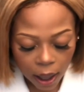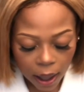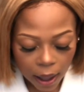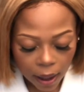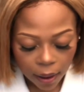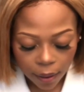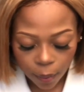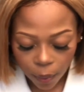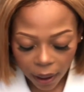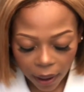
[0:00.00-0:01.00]
uh,
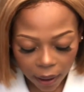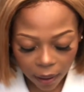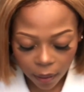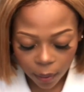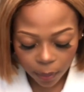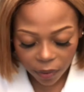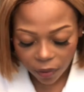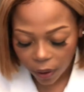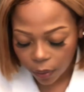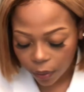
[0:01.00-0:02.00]
wear
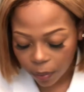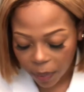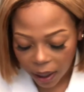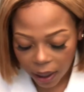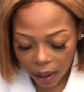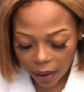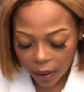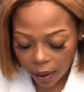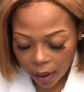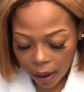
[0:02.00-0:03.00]
before I go to bed.
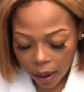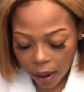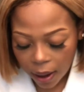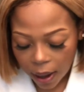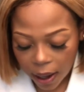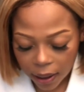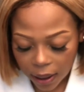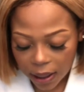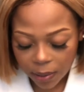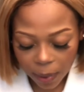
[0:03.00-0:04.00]
And it
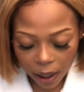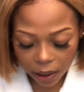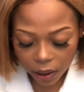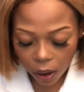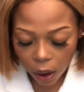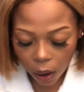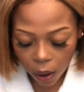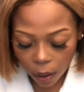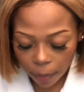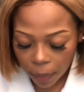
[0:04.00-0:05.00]
has my
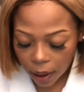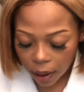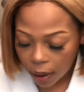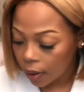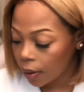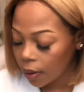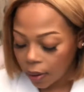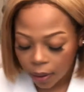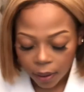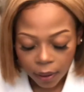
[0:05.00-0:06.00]
underarm
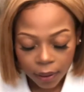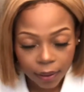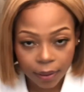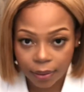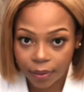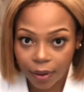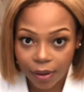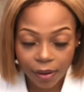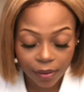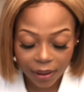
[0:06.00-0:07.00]

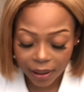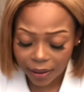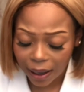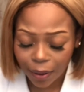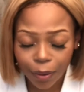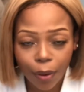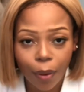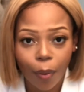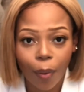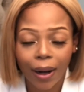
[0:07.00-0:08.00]
because you need it. I don't know,
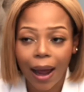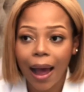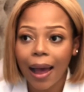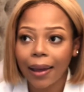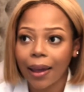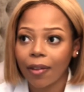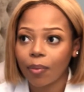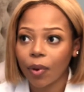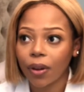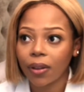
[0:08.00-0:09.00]
when I gave
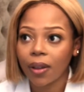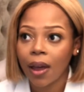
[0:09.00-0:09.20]
birth,